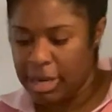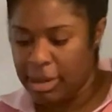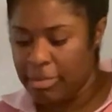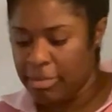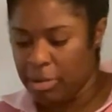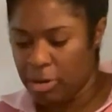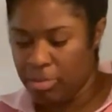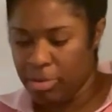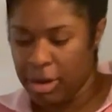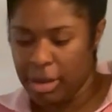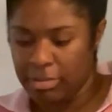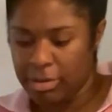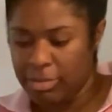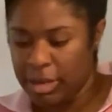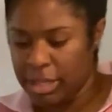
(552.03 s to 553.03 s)
time in meal
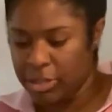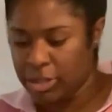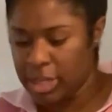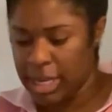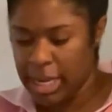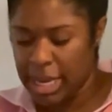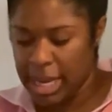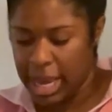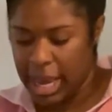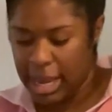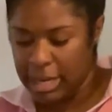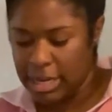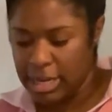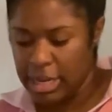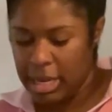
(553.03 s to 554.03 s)
prep to make sure that he had